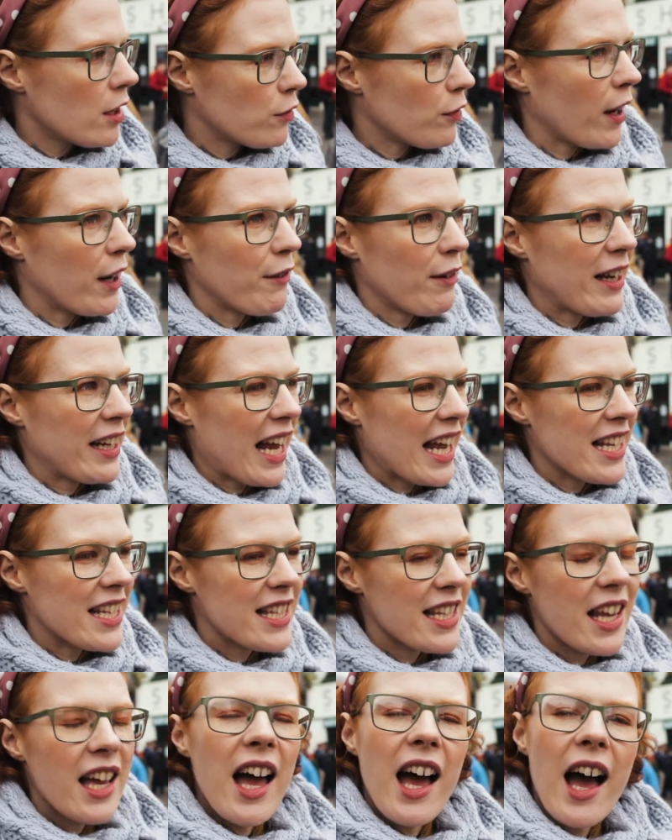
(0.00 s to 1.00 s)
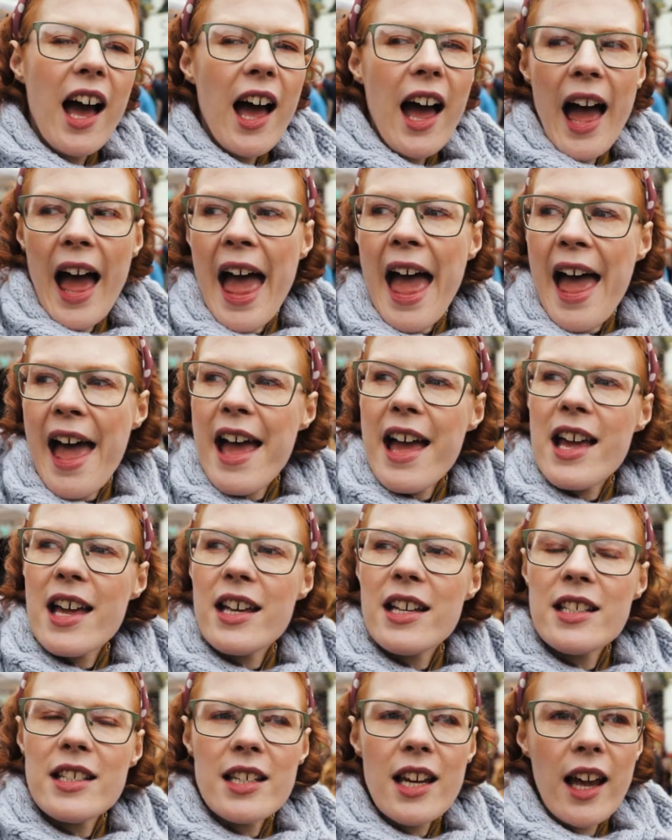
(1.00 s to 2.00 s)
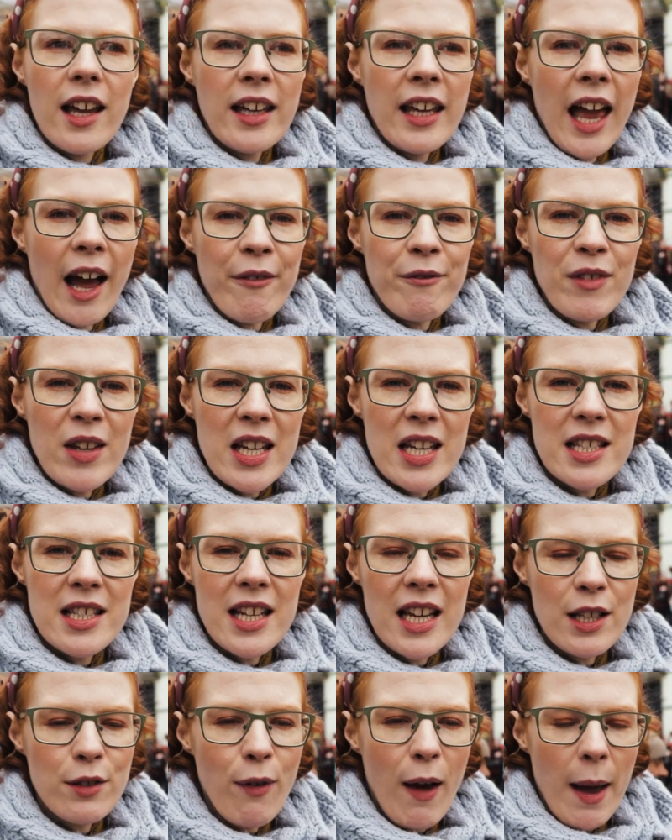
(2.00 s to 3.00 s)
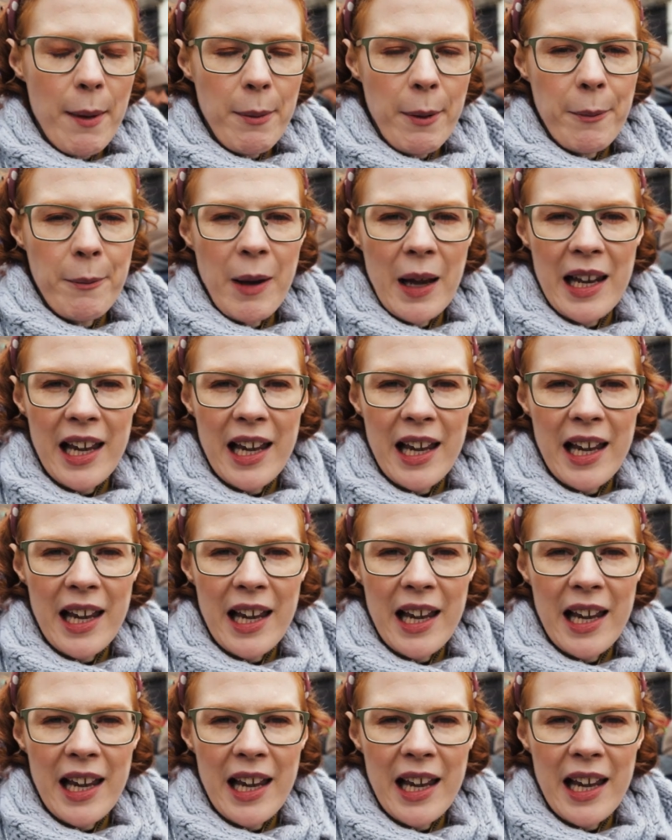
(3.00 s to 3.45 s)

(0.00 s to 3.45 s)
Very, very nice. And uh, yeah, it is a nice vibe.